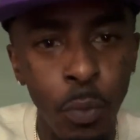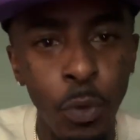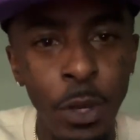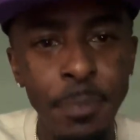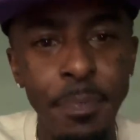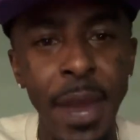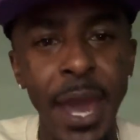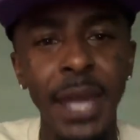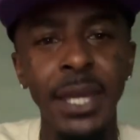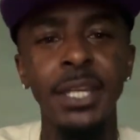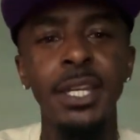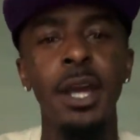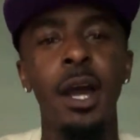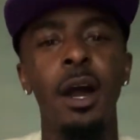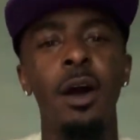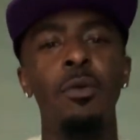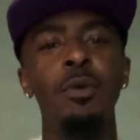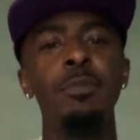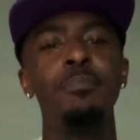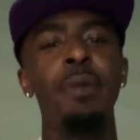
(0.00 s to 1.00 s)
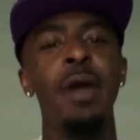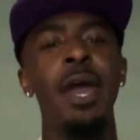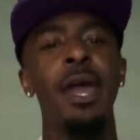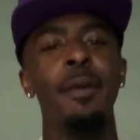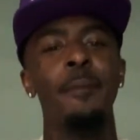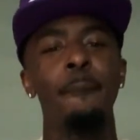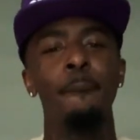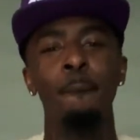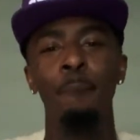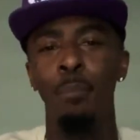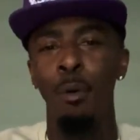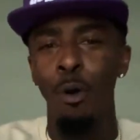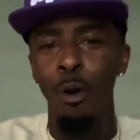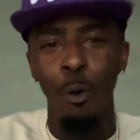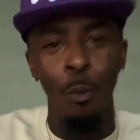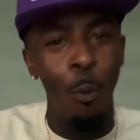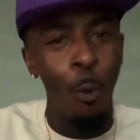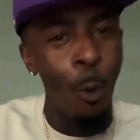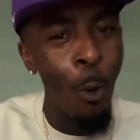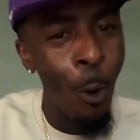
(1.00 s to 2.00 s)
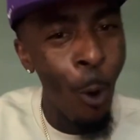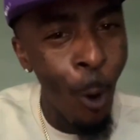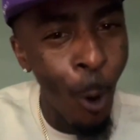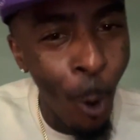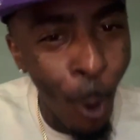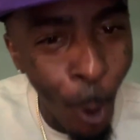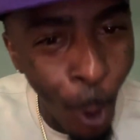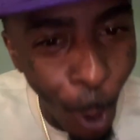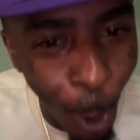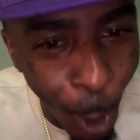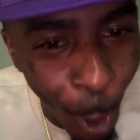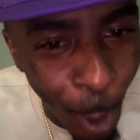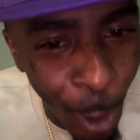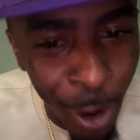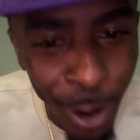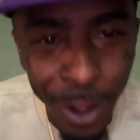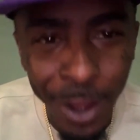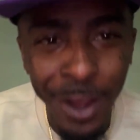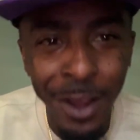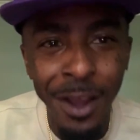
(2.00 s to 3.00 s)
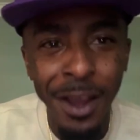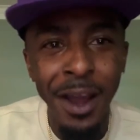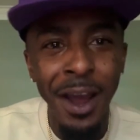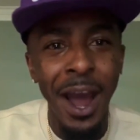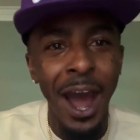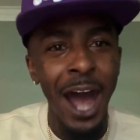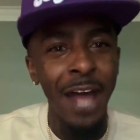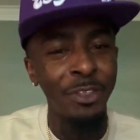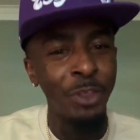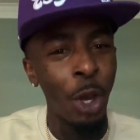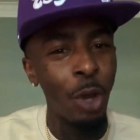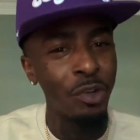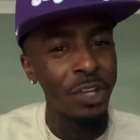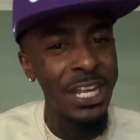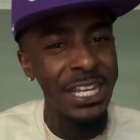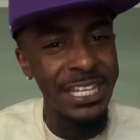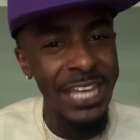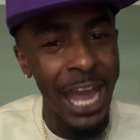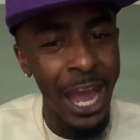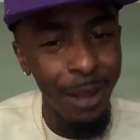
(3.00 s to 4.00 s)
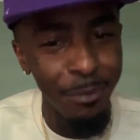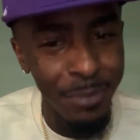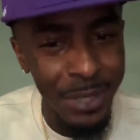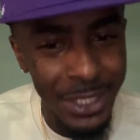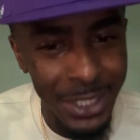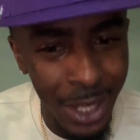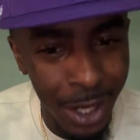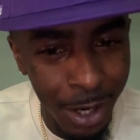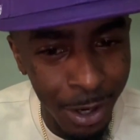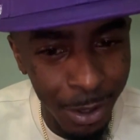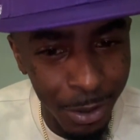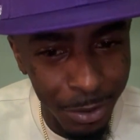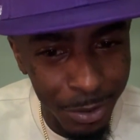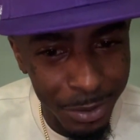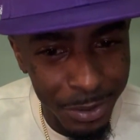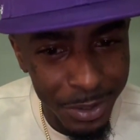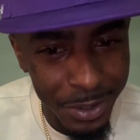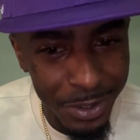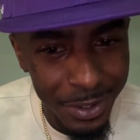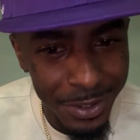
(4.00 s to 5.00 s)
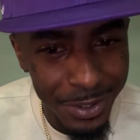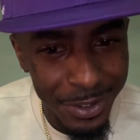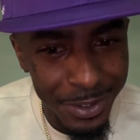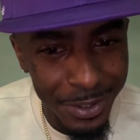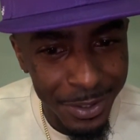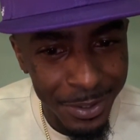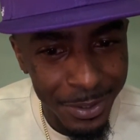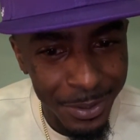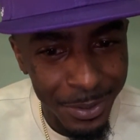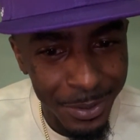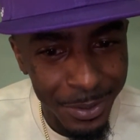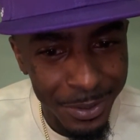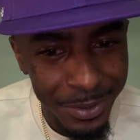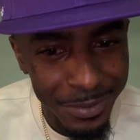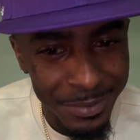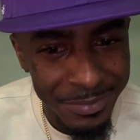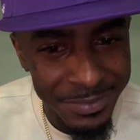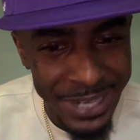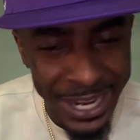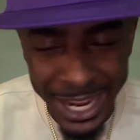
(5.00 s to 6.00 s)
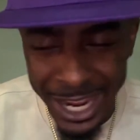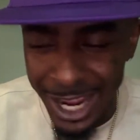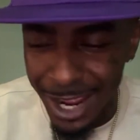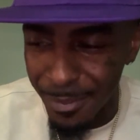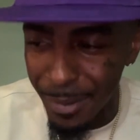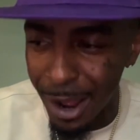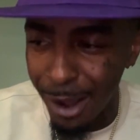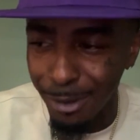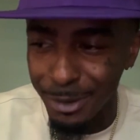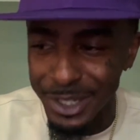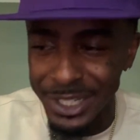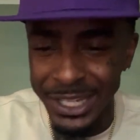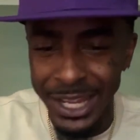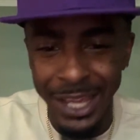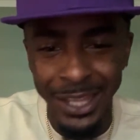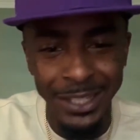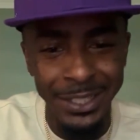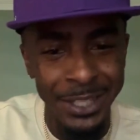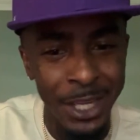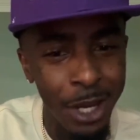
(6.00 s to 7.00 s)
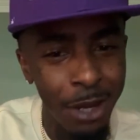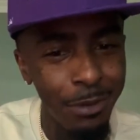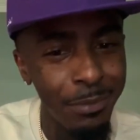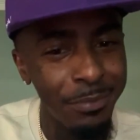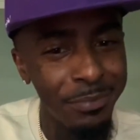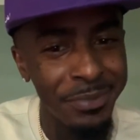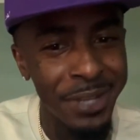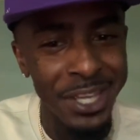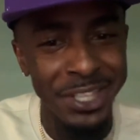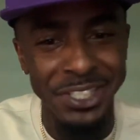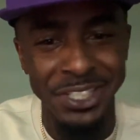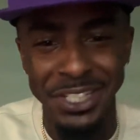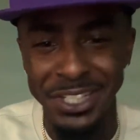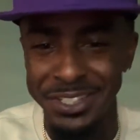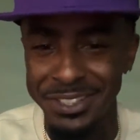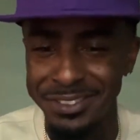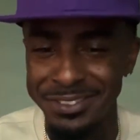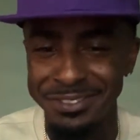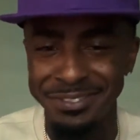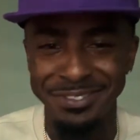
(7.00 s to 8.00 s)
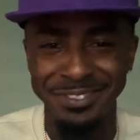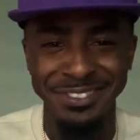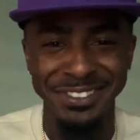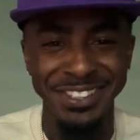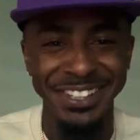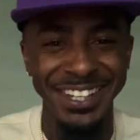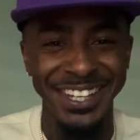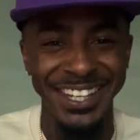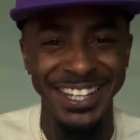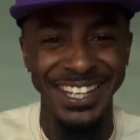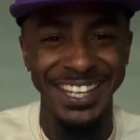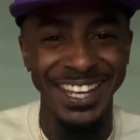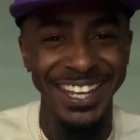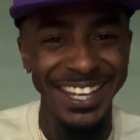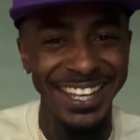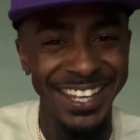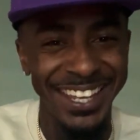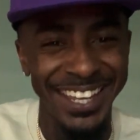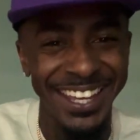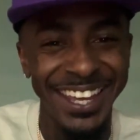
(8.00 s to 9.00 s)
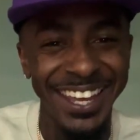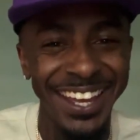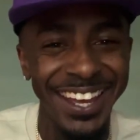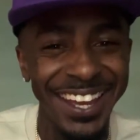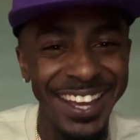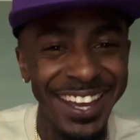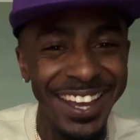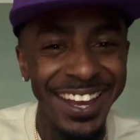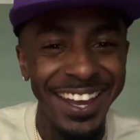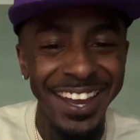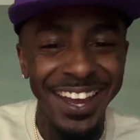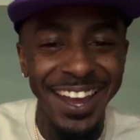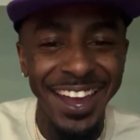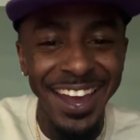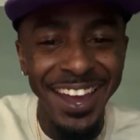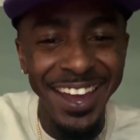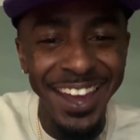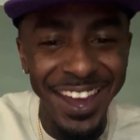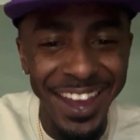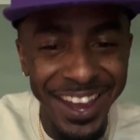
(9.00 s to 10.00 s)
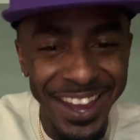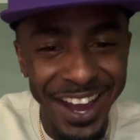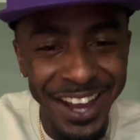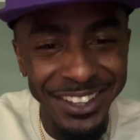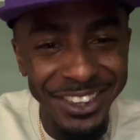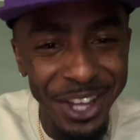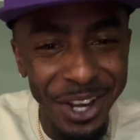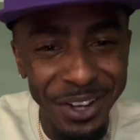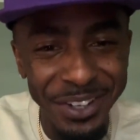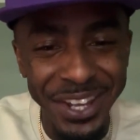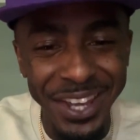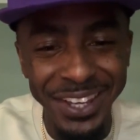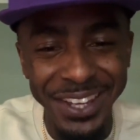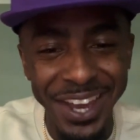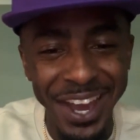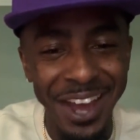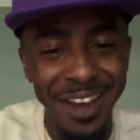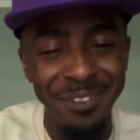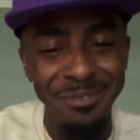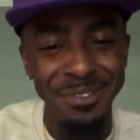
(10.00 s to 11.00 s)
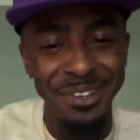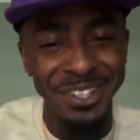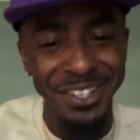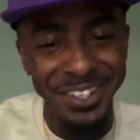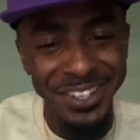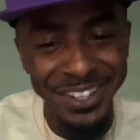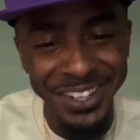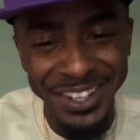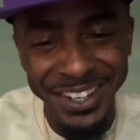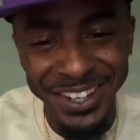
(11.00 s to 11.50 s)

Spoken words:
We back, y'all. We back. Whoa. I thought they got me, y'all. Damn, I was like, yep, that's it. Hey, I thought they got me.